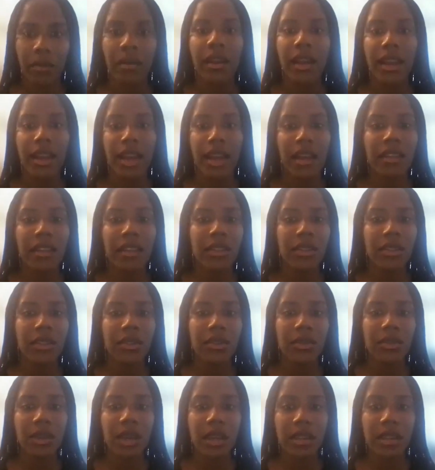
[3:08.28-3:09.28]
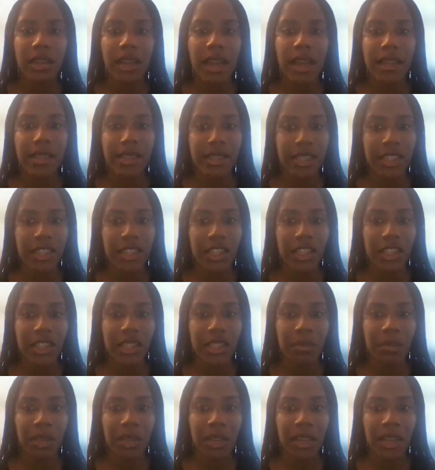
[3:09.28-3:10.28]
And how do the
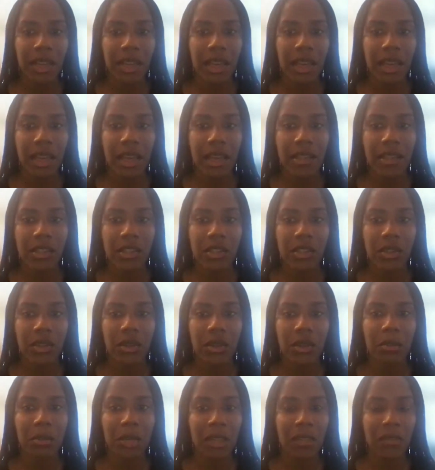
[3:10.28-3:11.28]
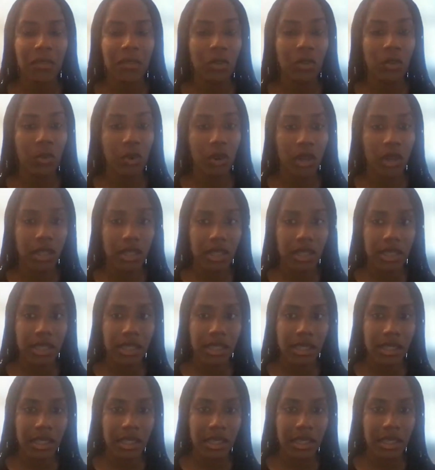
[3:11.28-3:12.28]
SDGs play into Meaningful World's
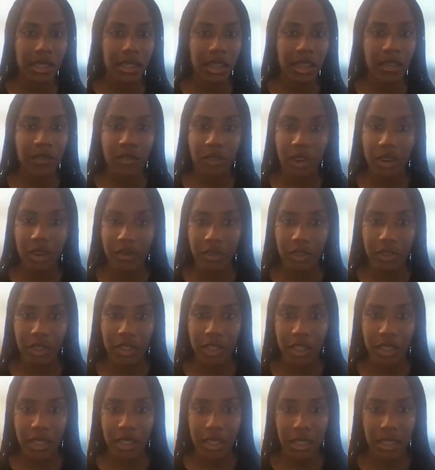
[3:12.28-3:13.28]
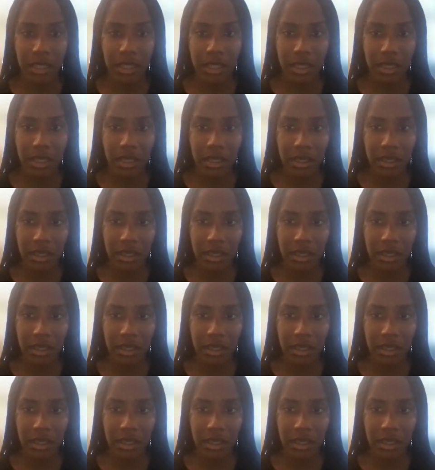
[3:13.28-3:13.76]
assistance of refugees?